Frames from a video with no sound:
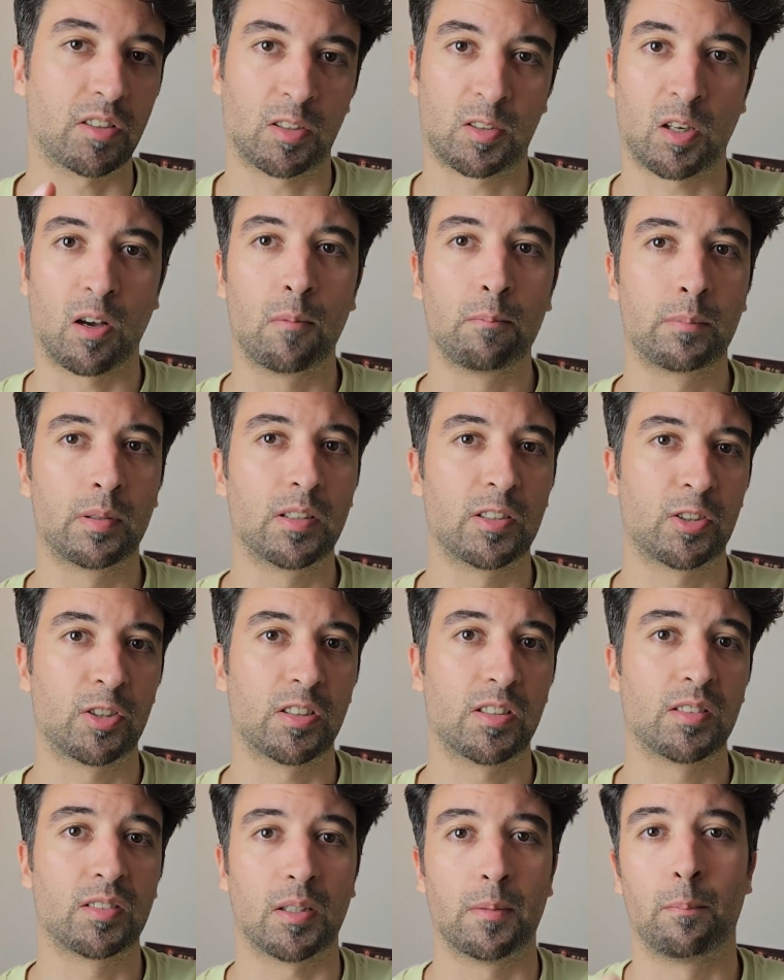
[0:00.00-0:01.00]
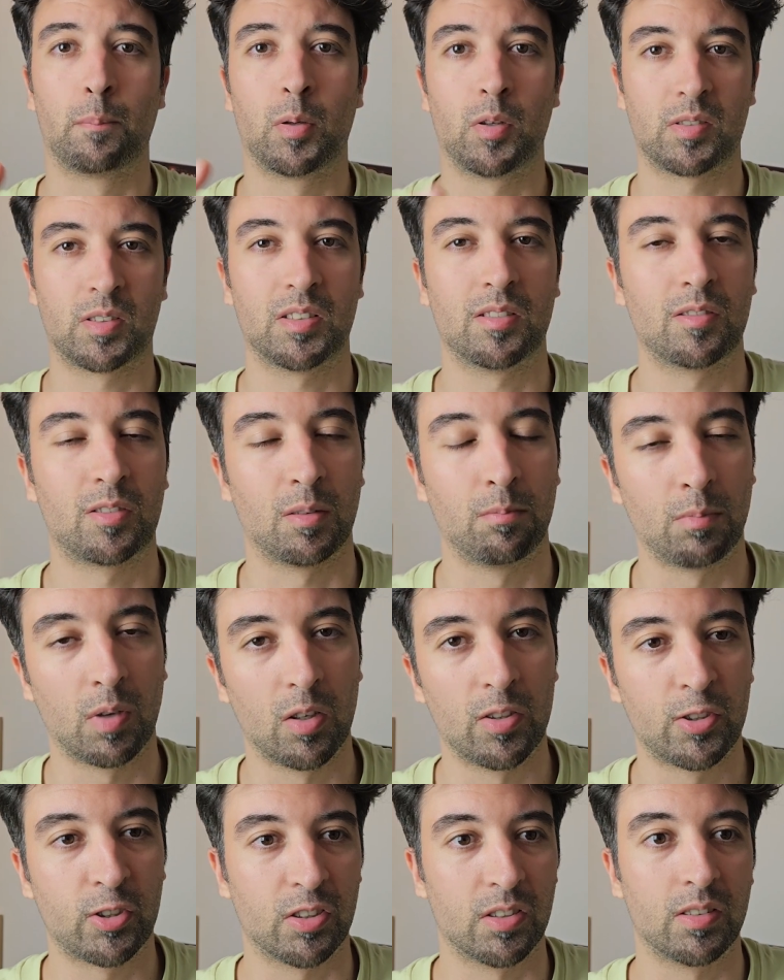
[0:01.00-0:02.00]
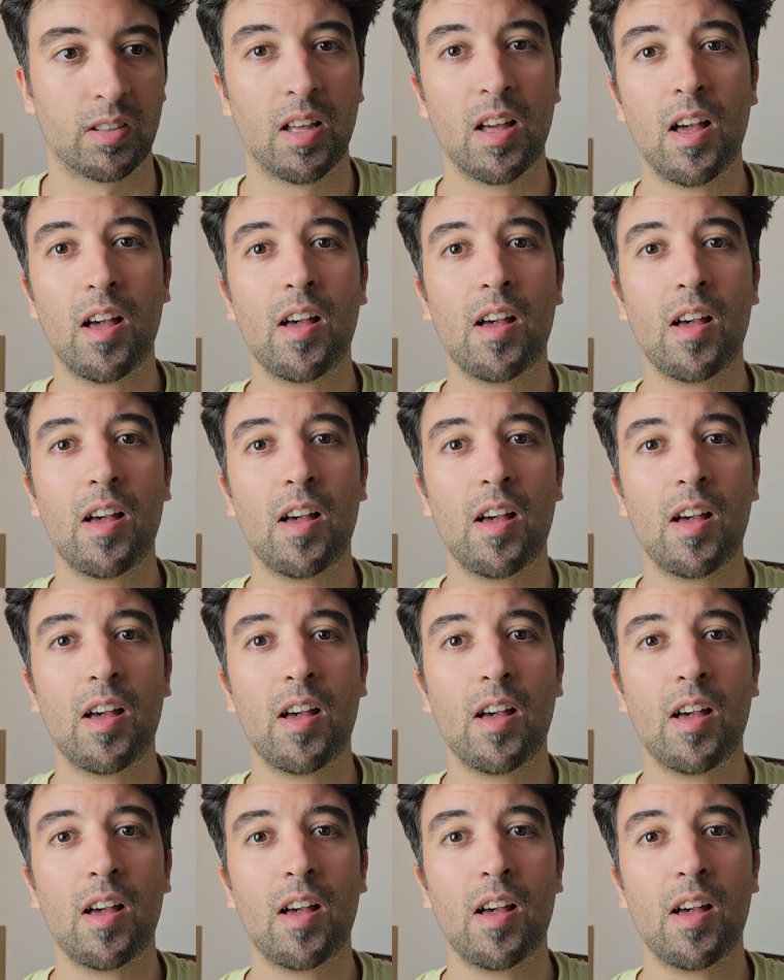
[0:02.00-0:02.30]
accomplishes and puts into motion